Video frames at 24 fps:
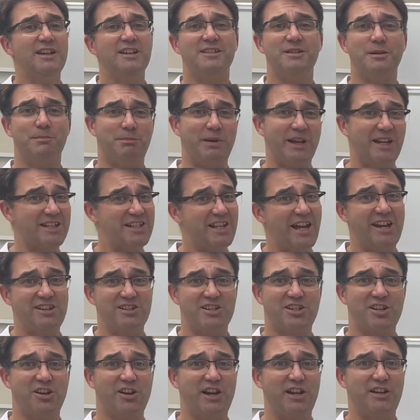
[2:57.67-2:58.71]
The big
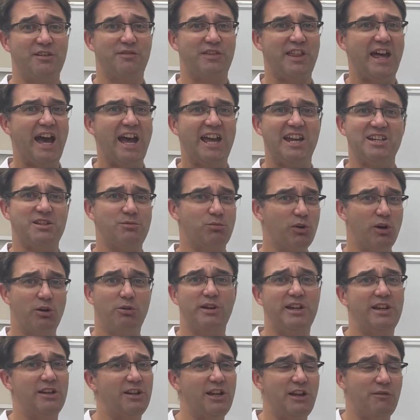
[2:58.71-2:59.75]
downside of that is,
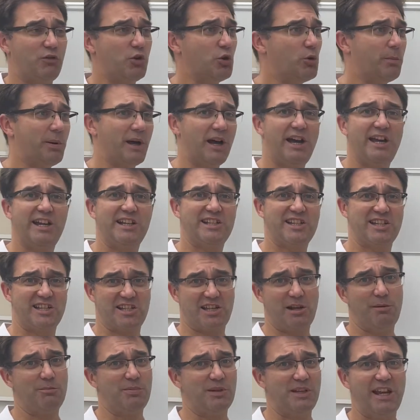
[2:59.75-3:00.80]
well, if you're paying to
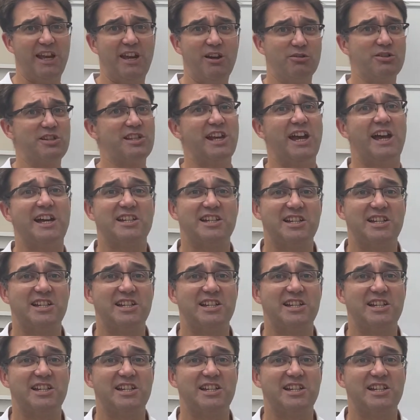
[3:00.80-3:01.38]
somebody else, that's